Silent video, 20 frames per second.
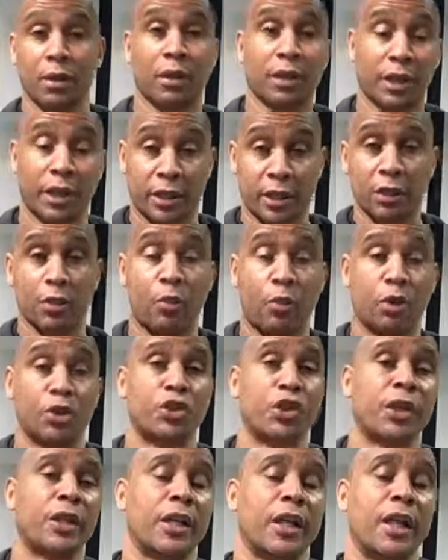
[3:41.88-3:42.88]
like you're
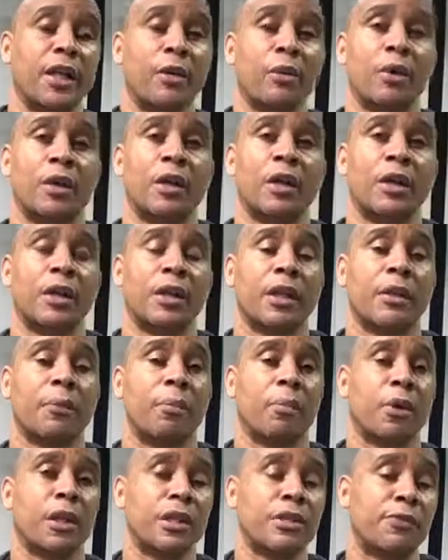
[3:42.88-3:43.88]
watching now,
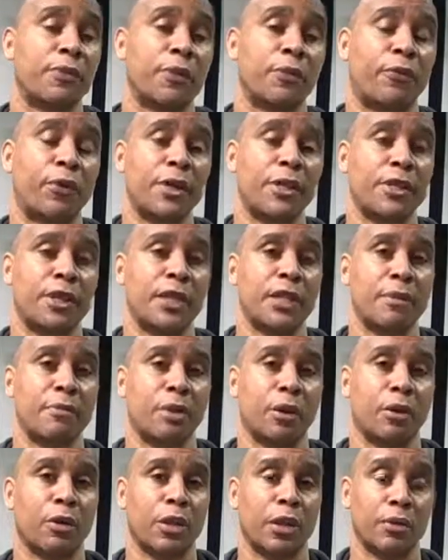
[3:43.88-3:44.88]
then please feel free to
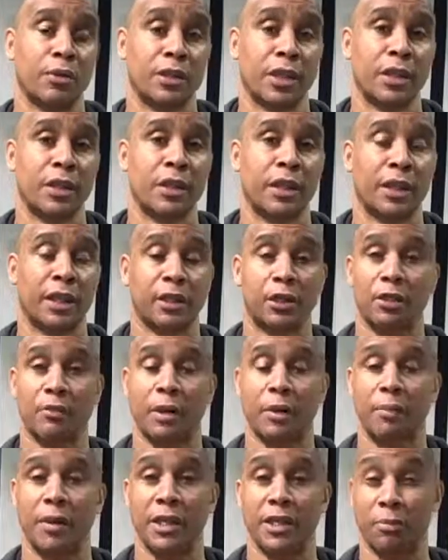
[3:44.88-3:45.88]
email those in, and I'll do my
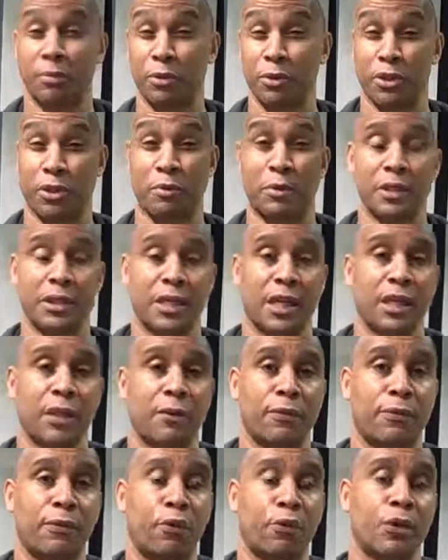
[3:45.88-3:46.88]
best to put something together
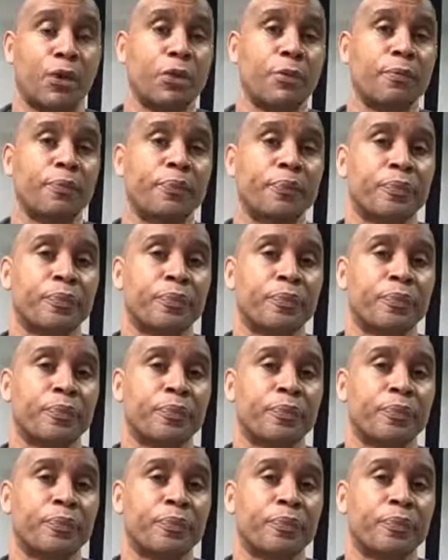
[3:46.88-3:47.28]
for you.